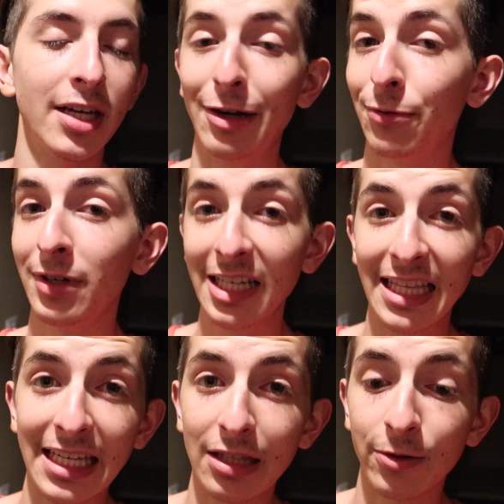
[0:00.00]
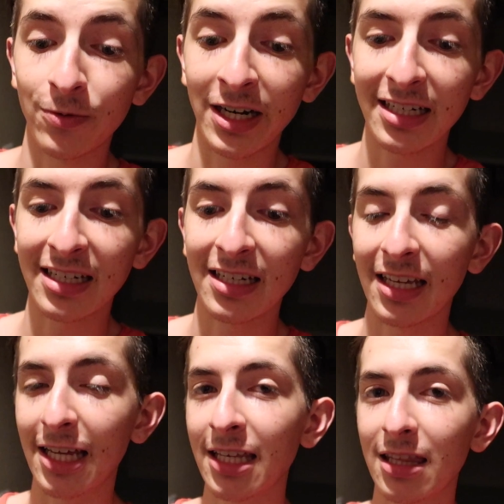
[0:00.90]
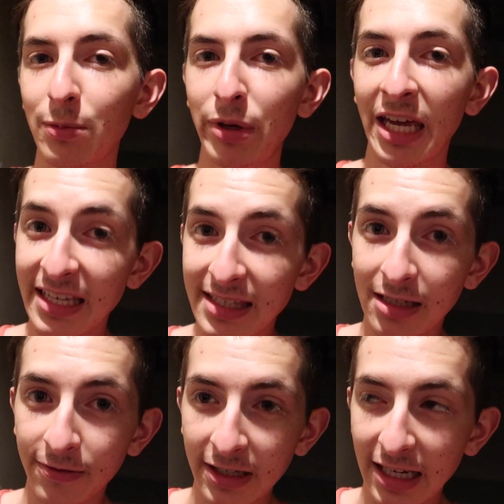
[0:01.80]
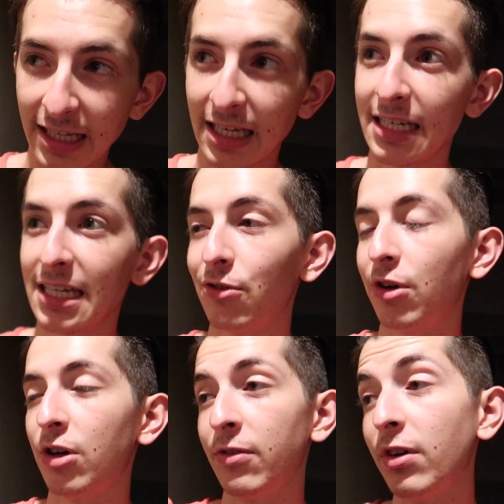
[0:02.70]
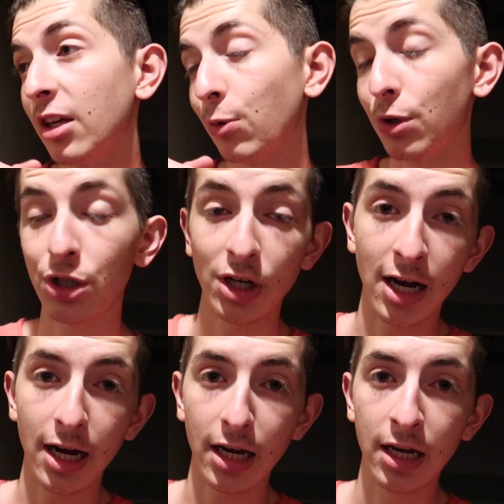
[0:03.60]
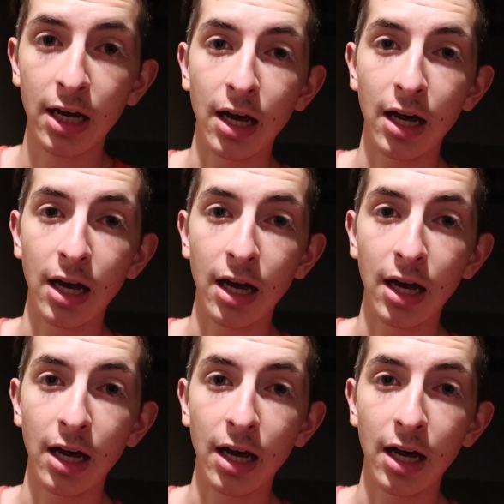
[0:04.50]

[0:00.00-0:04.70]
I really liked the directing. I liked the pace of it. I liked how the, everything was shot.